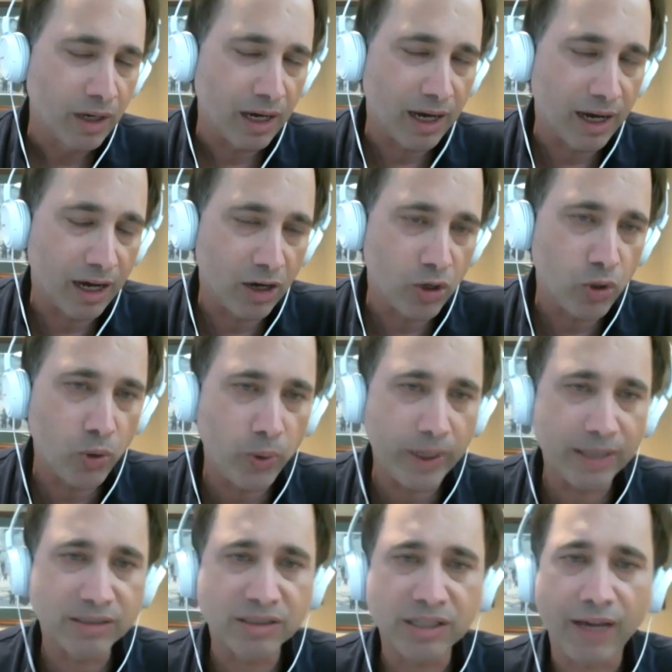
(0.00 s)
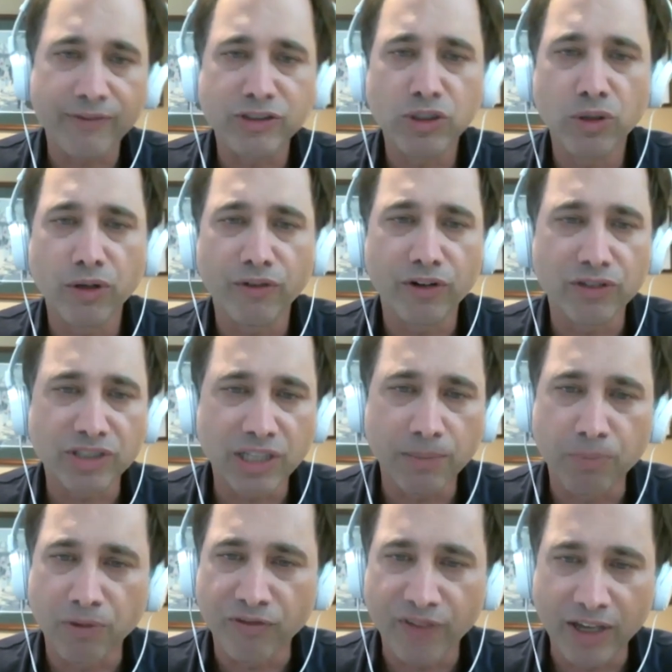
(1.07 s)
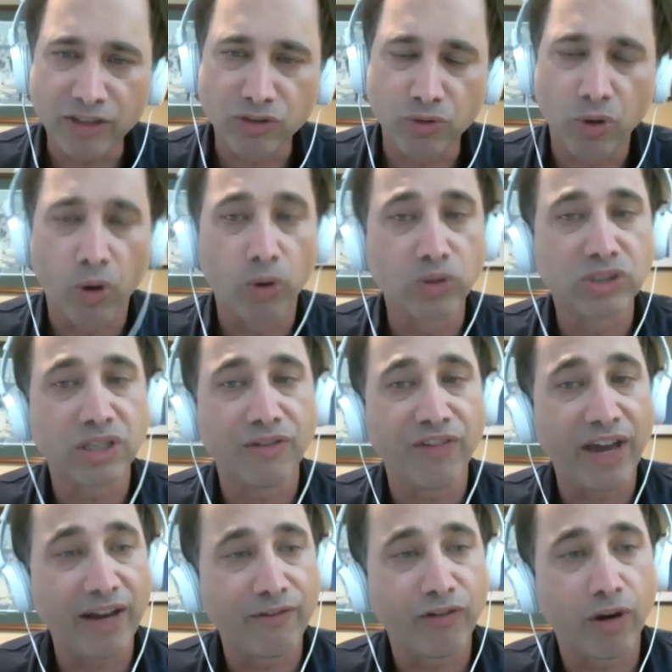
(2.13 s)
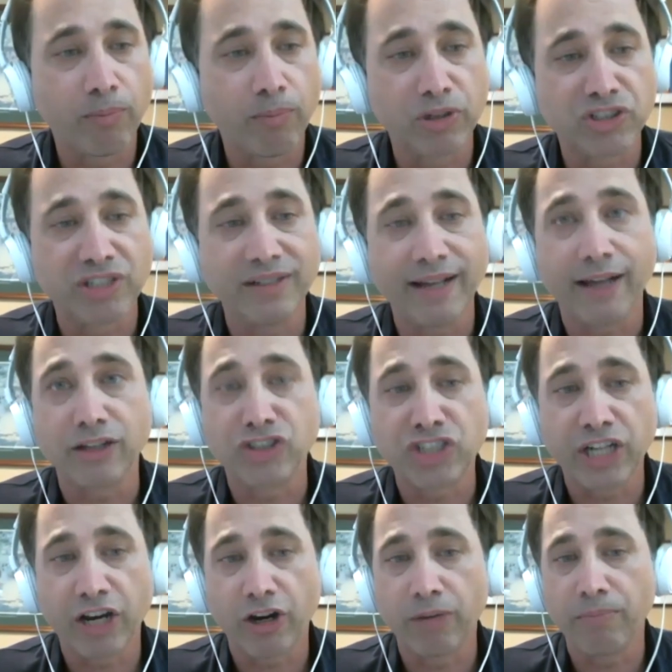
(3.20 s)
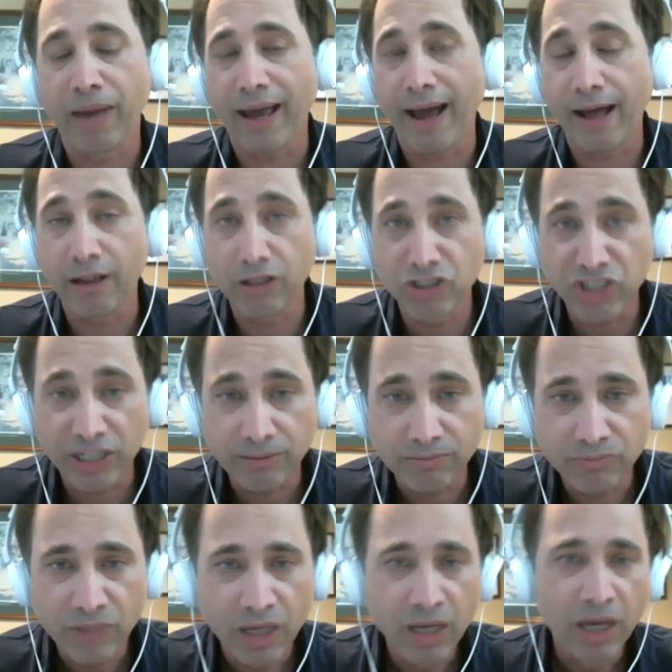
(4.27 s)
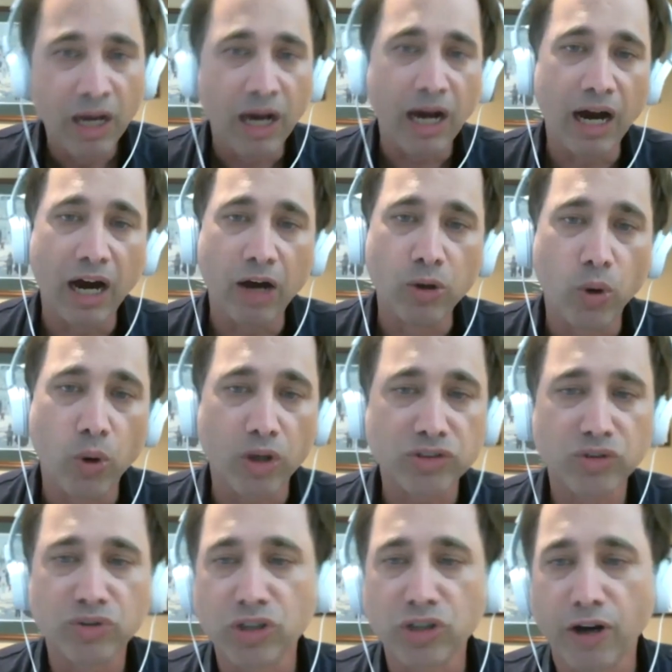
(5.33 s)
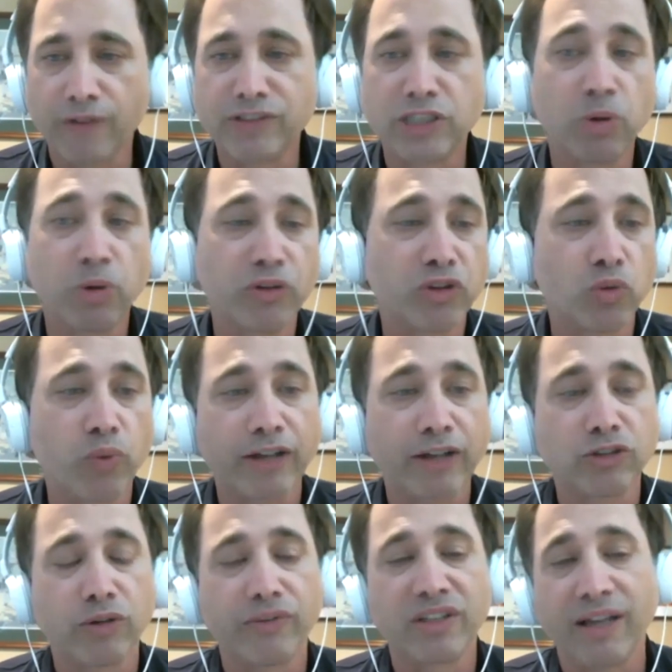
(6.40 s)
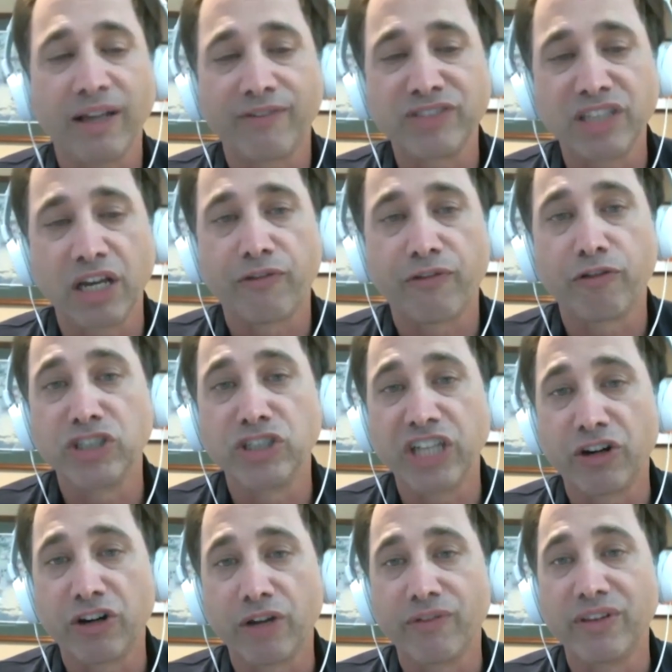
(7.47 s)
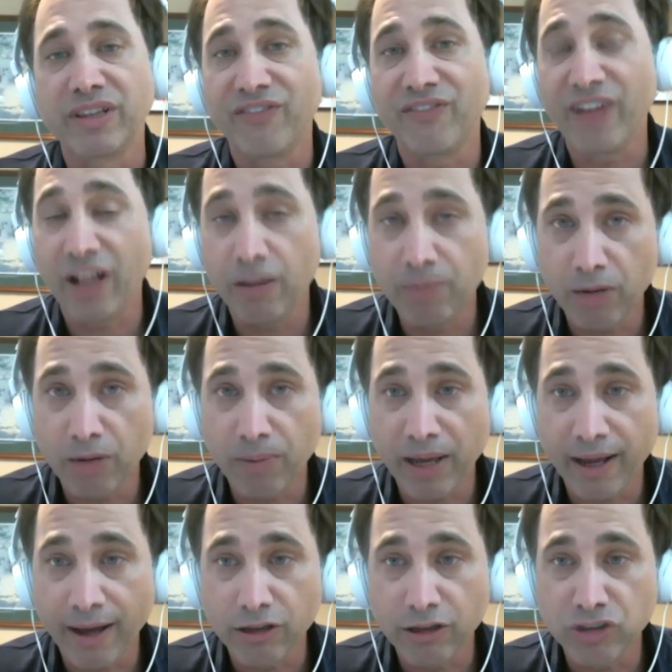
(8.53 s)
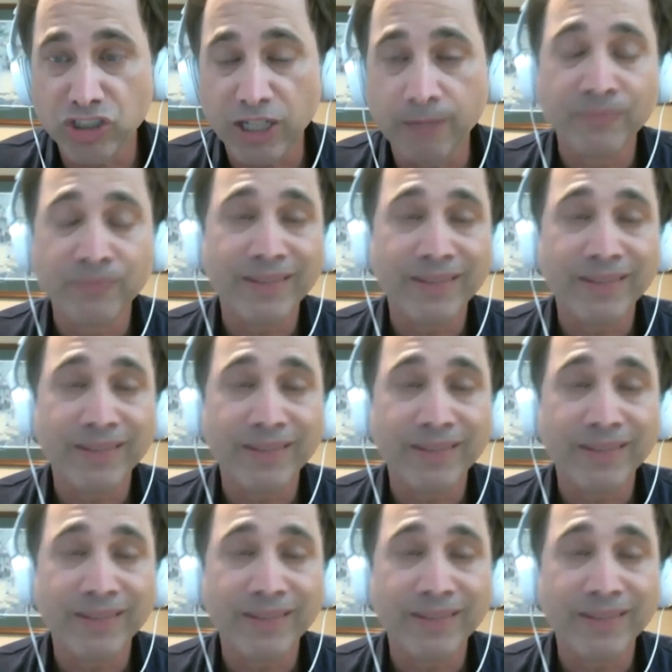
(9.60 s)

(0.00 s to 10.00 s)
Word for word: uh, who is Tufts University professor who holds the Vannevar Bush Endowed Chair in Biology, uh, who also serves as both director of the Tufts Center for Regenerative and Developmental Biology,